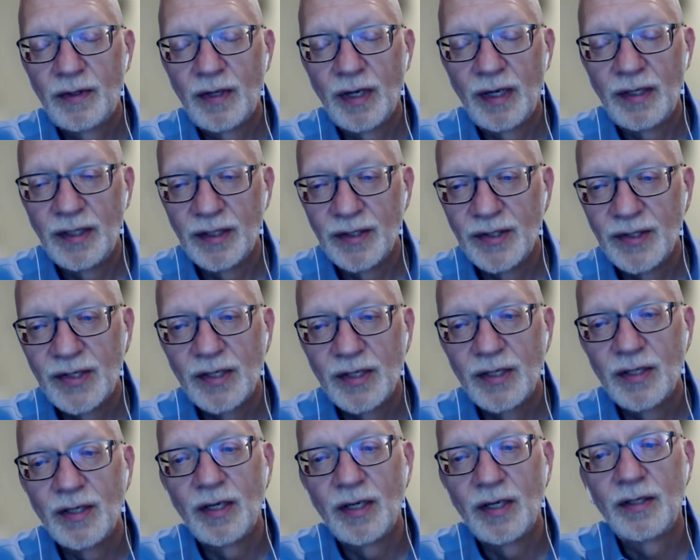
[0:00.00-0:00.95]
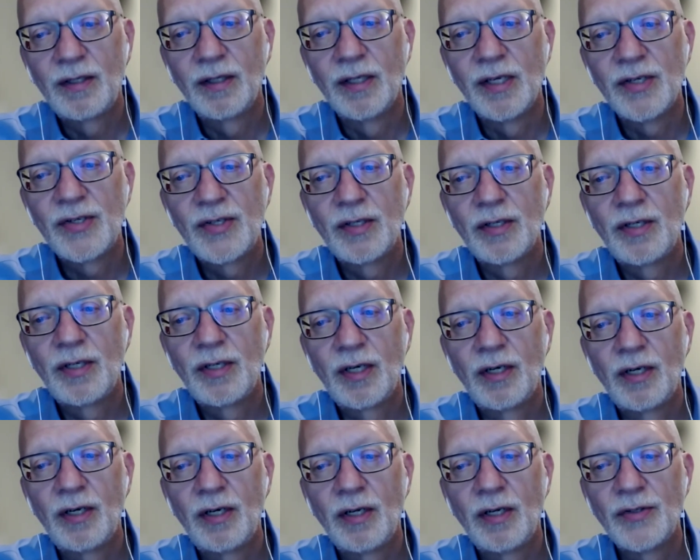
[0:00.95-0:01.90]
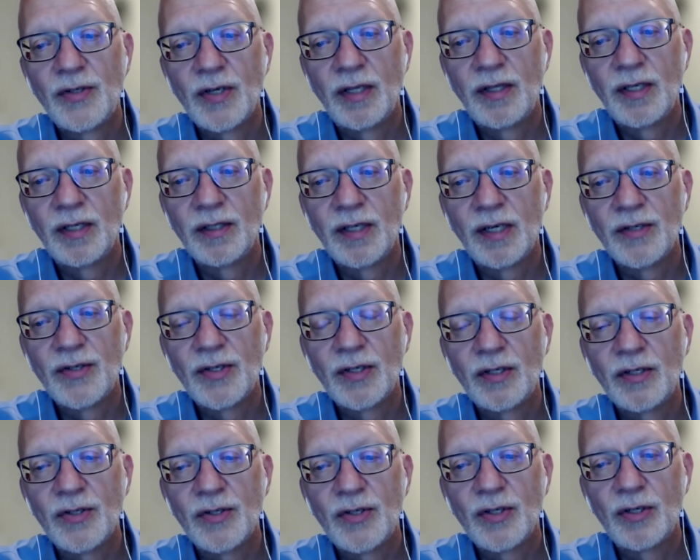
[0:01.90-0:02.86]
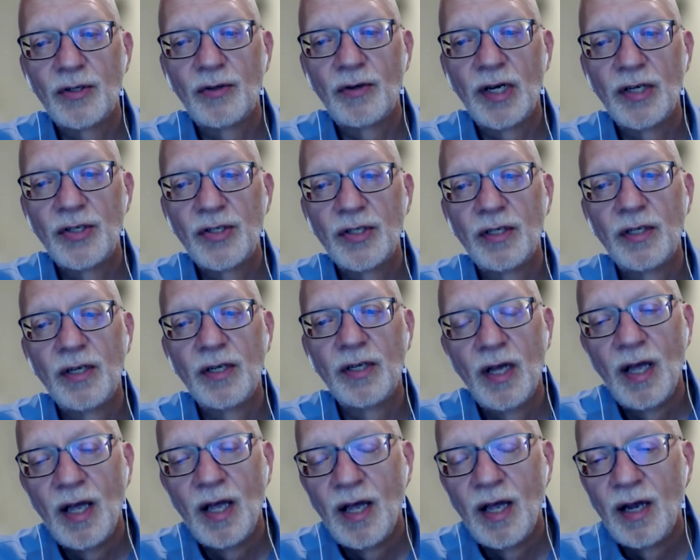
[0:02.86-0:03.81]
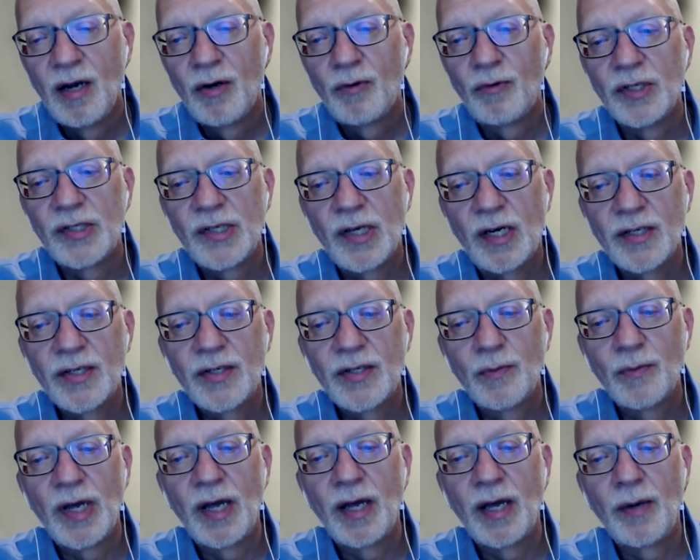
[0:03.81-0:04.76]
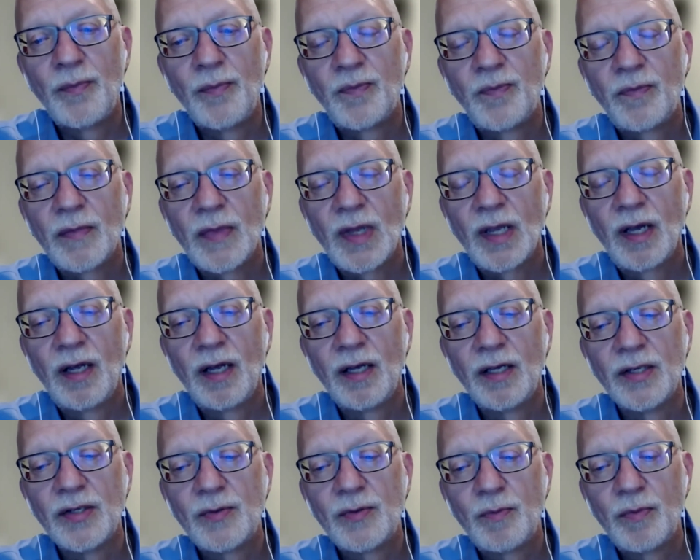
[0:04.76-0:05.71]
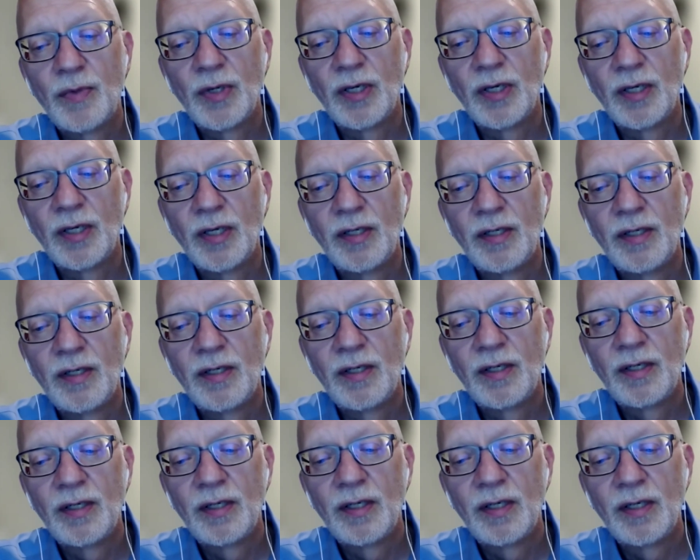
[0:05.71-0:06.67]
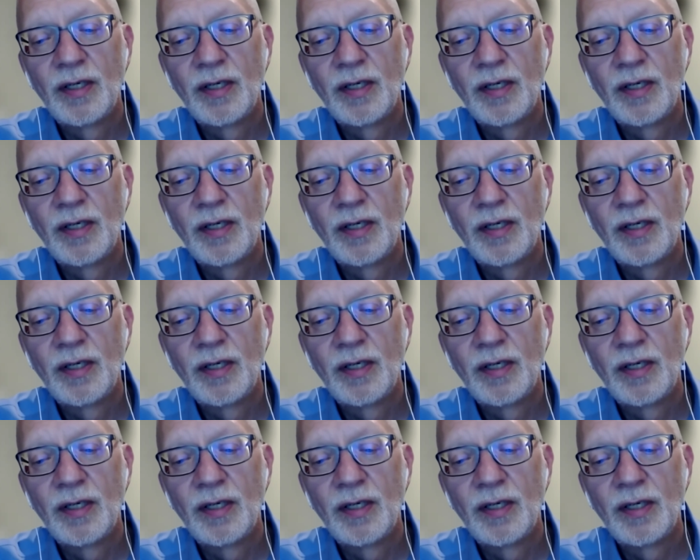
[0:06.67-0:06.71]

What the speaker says: didn't see it listed here, and so I think that's a consideration. Rituximab has been